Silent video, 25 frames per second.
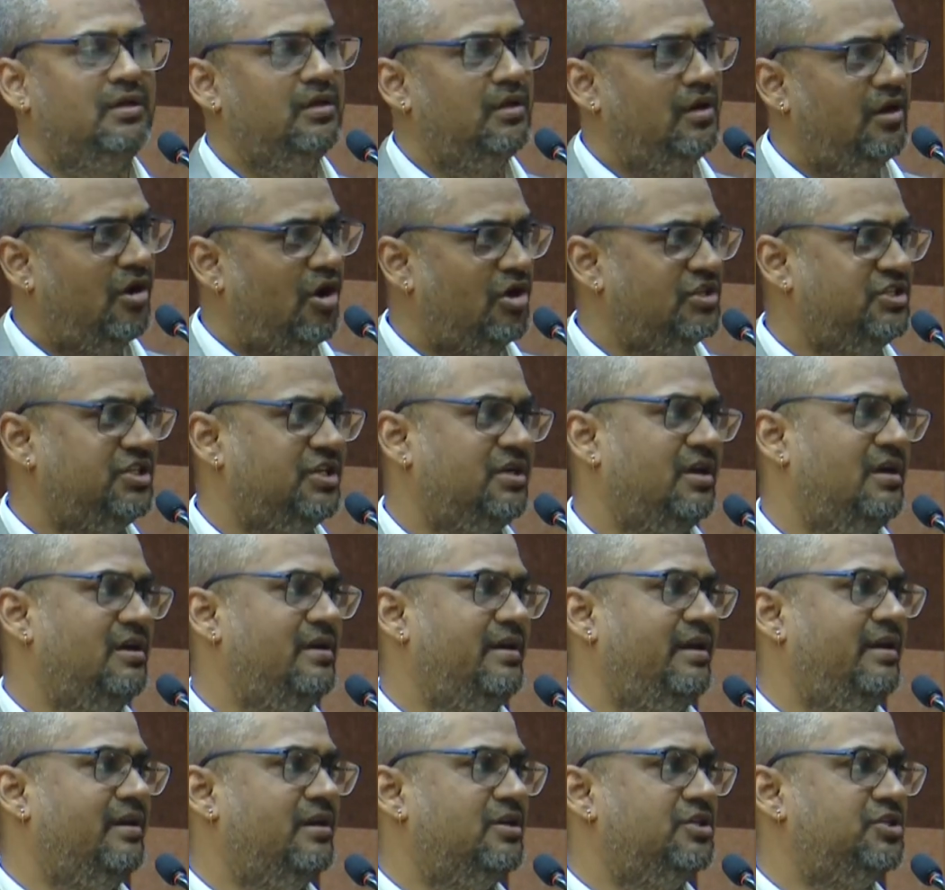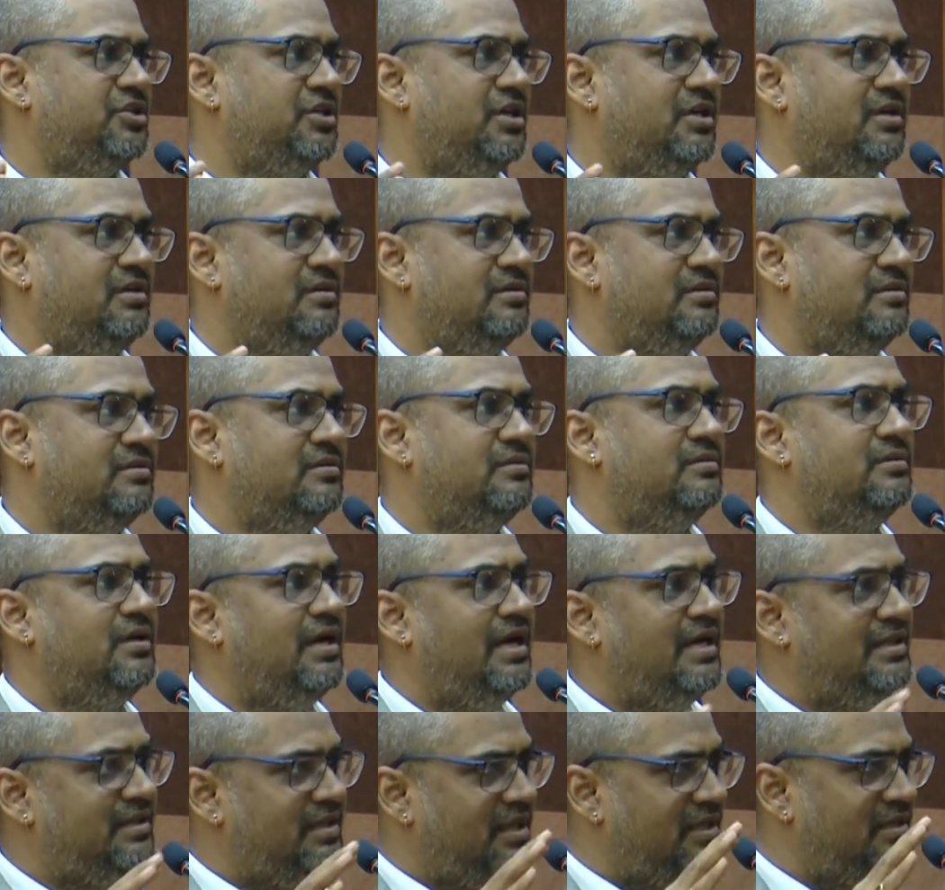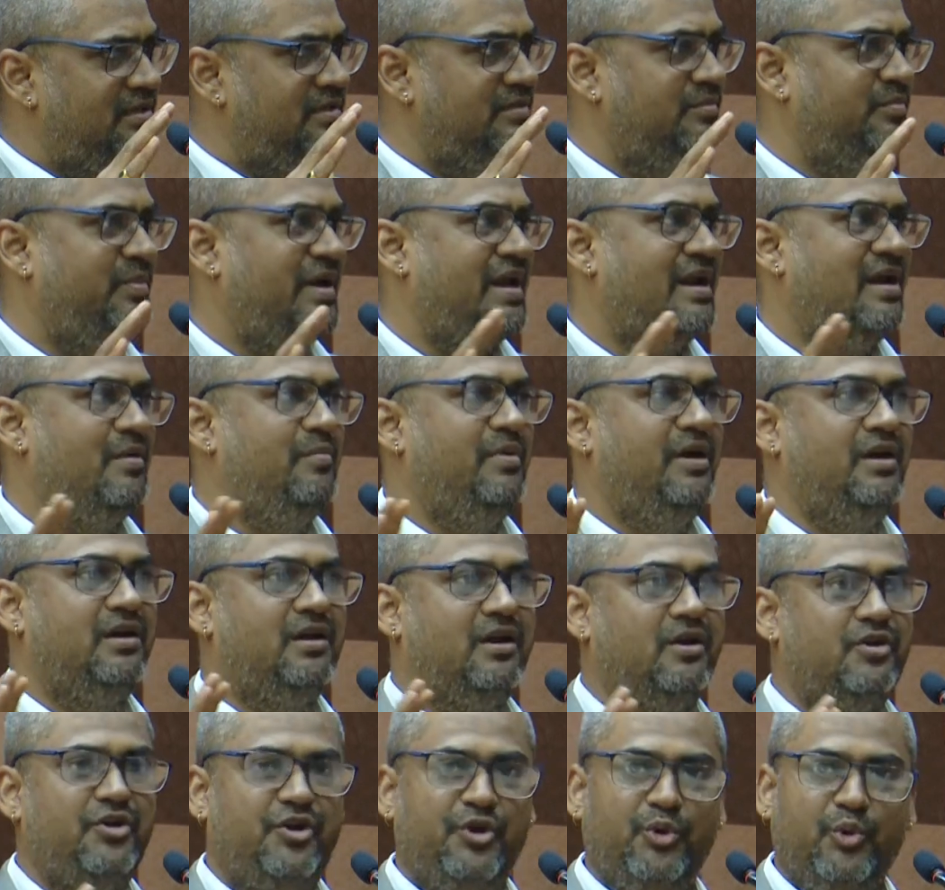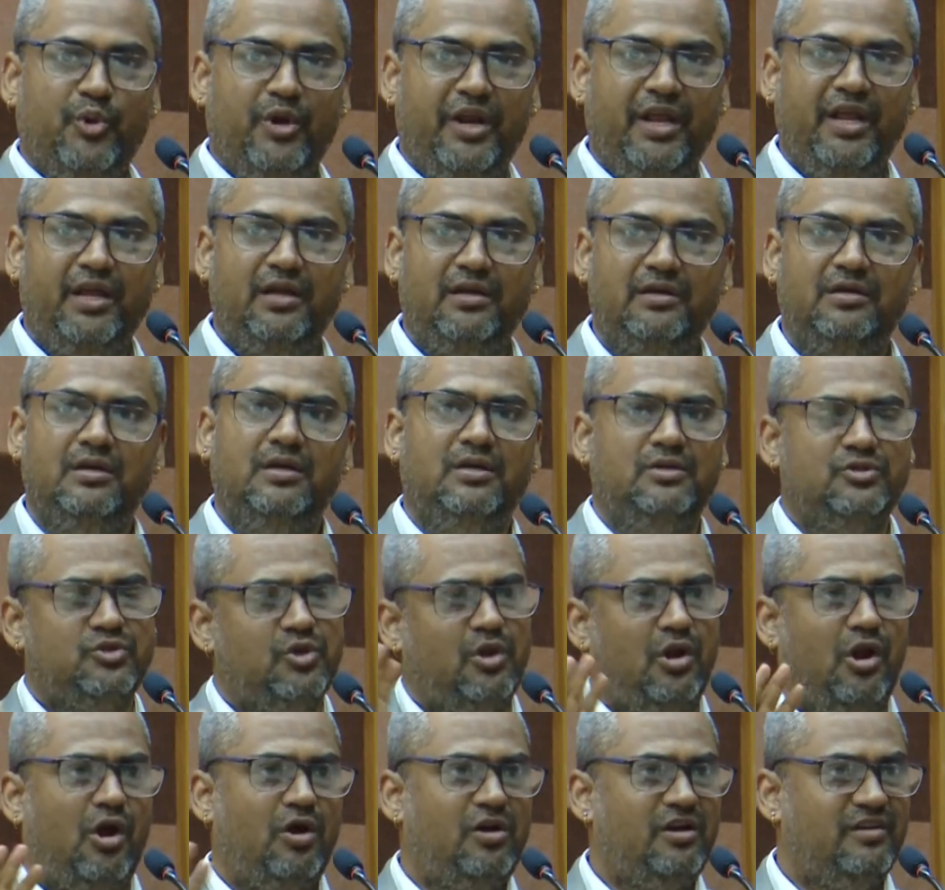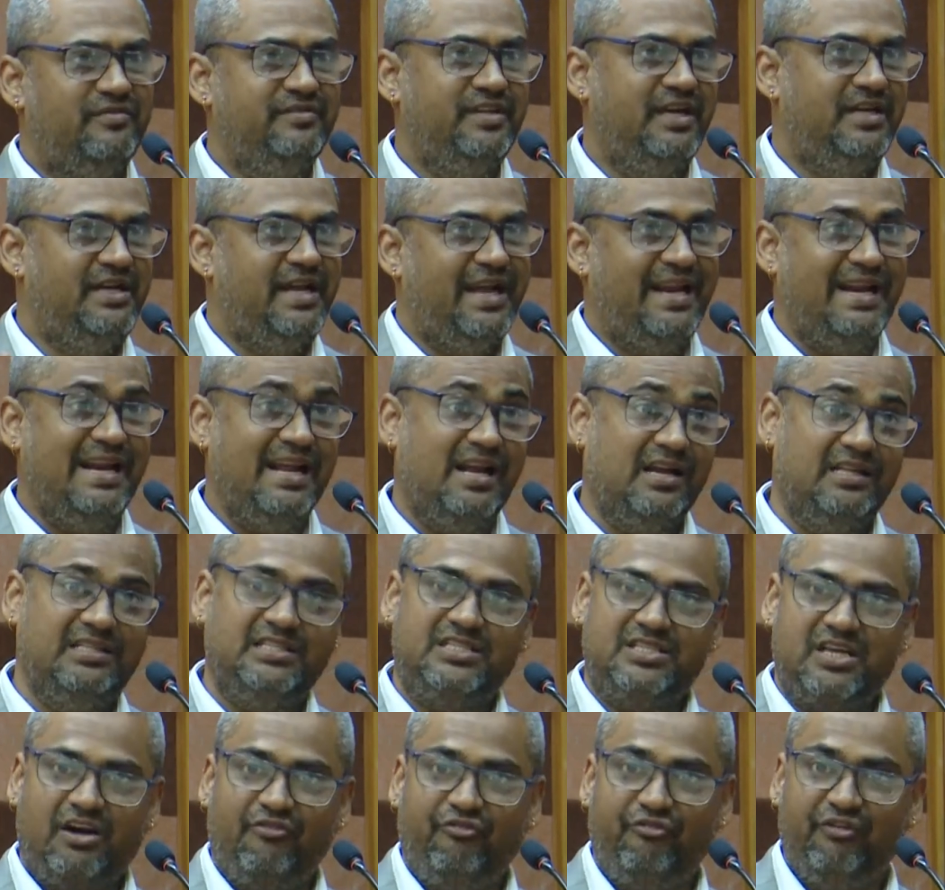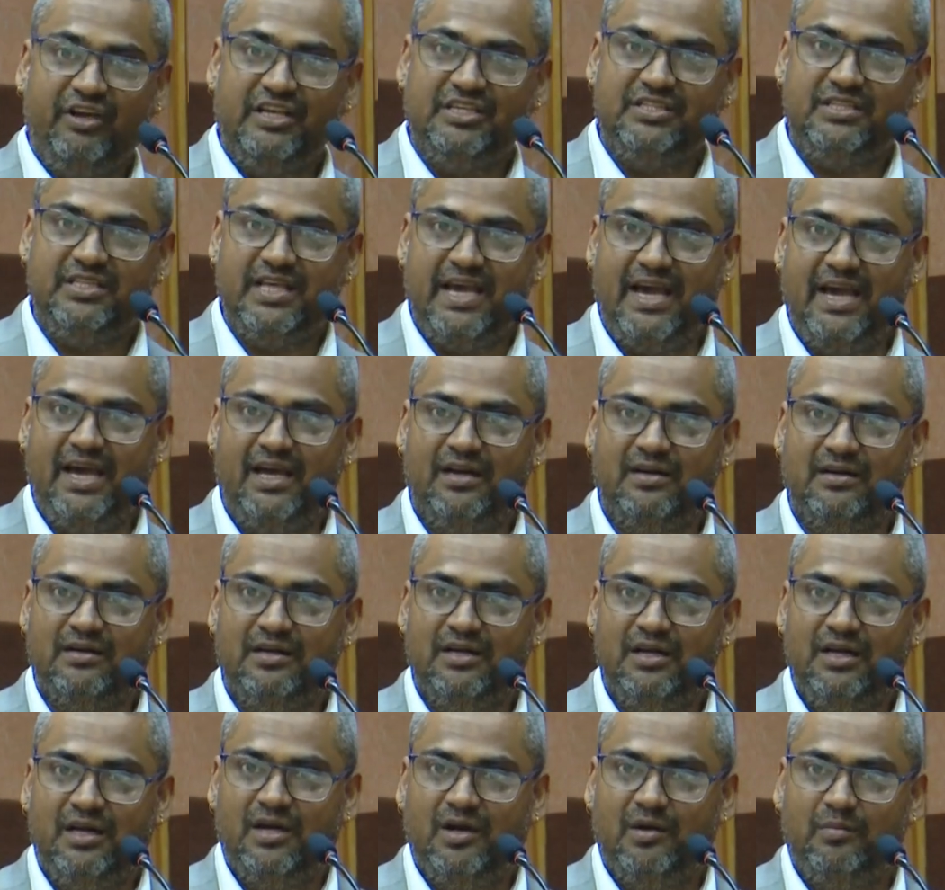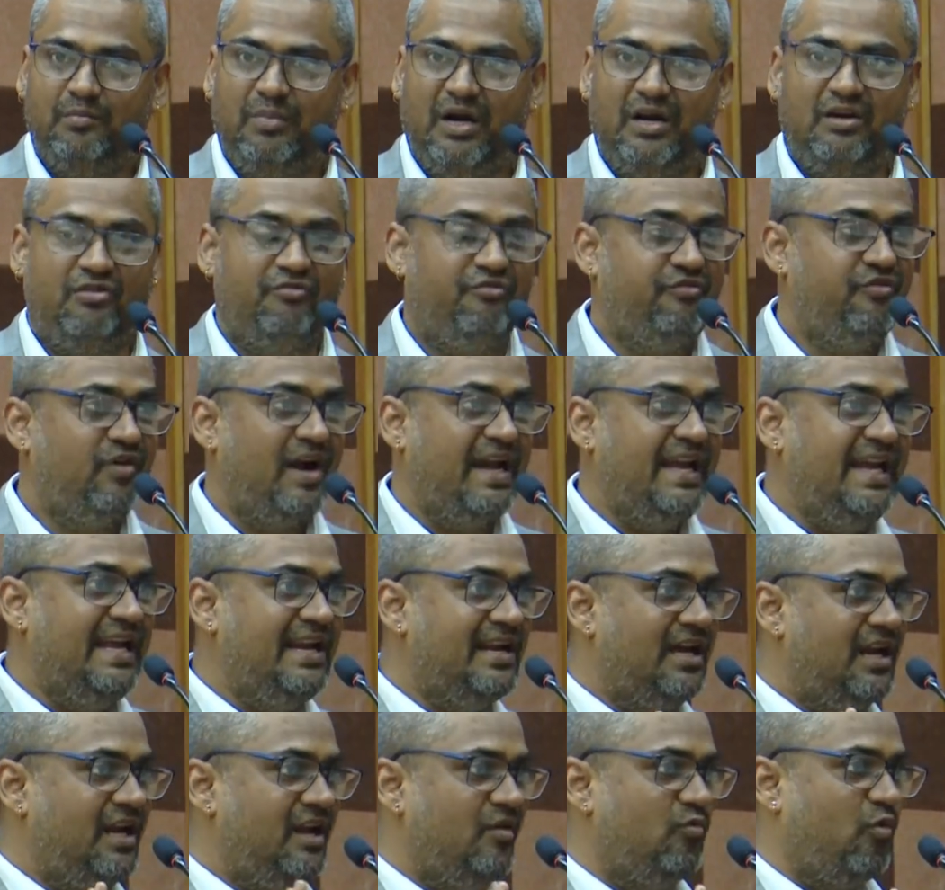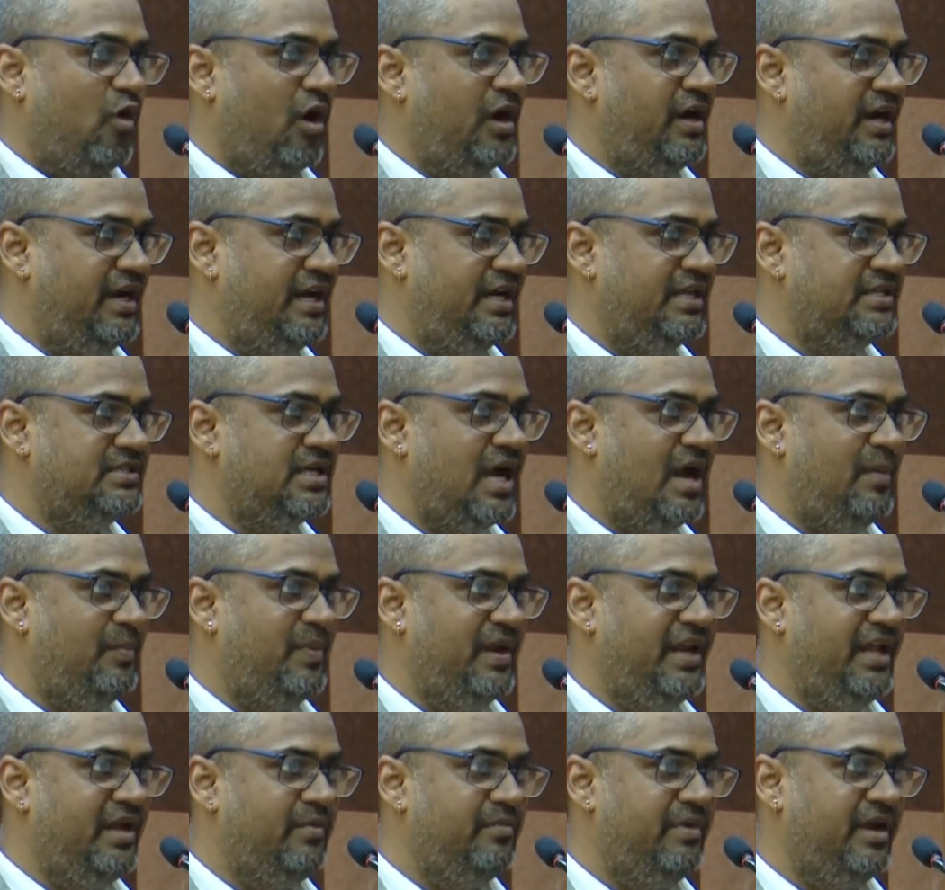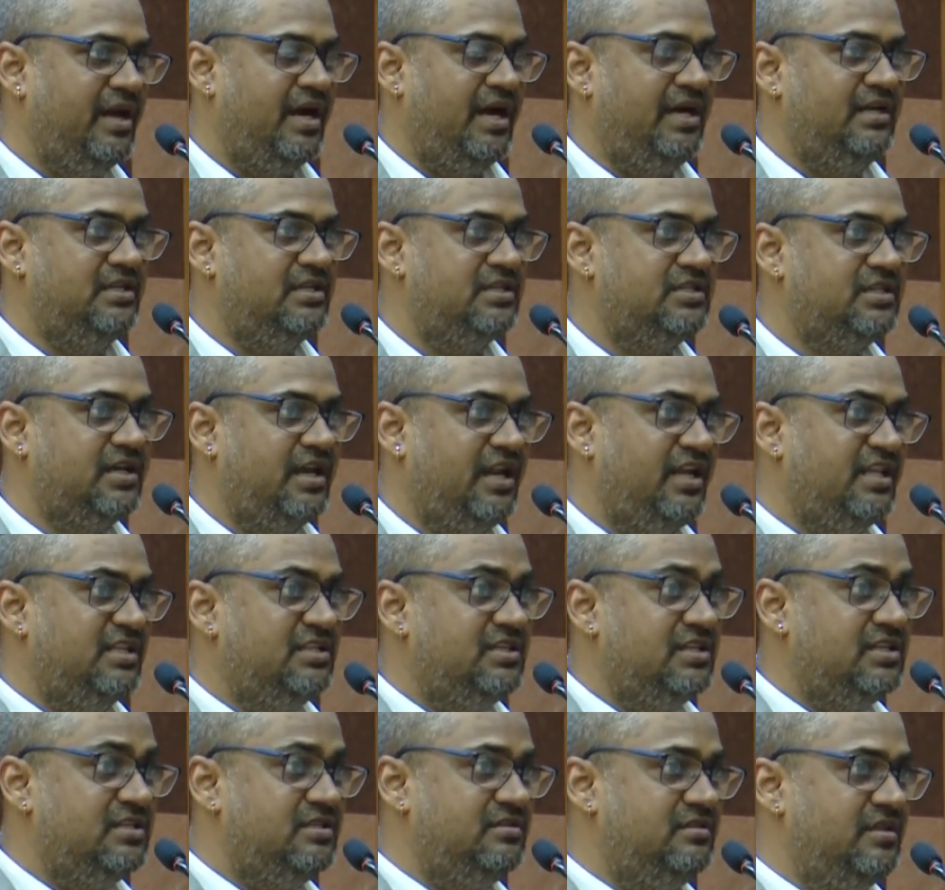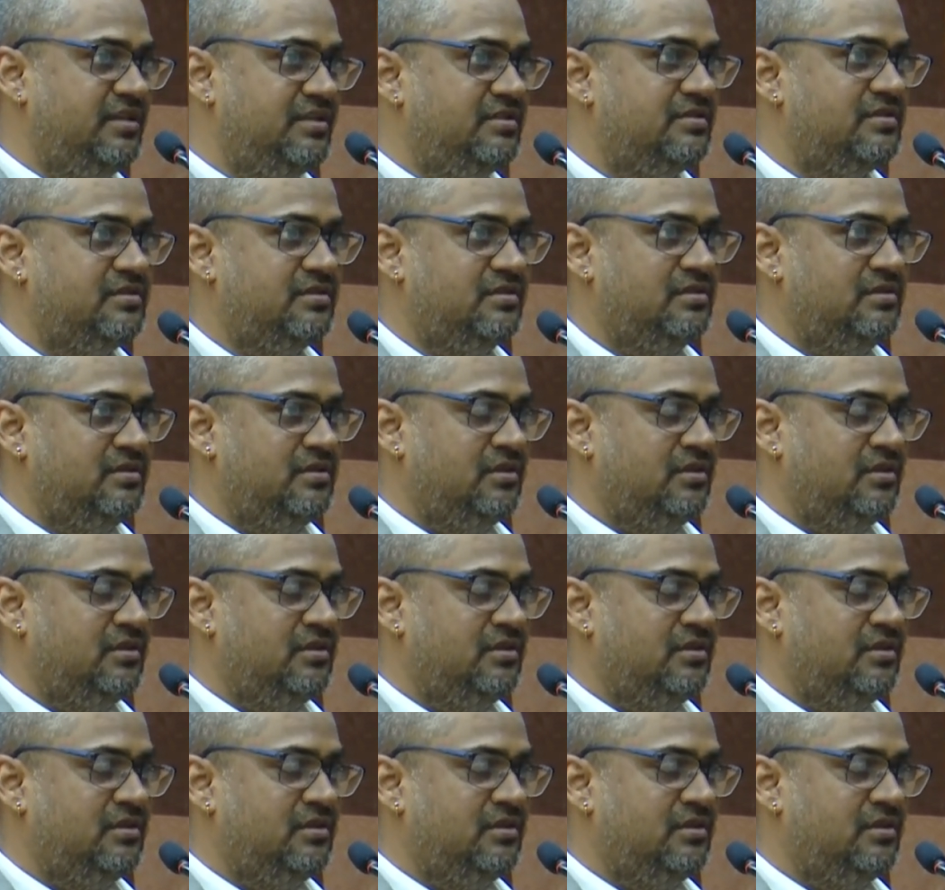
logical regression, and then parameter tuning. So a lot of the technical stuff is there, but finally what it is happening behind the screens is this.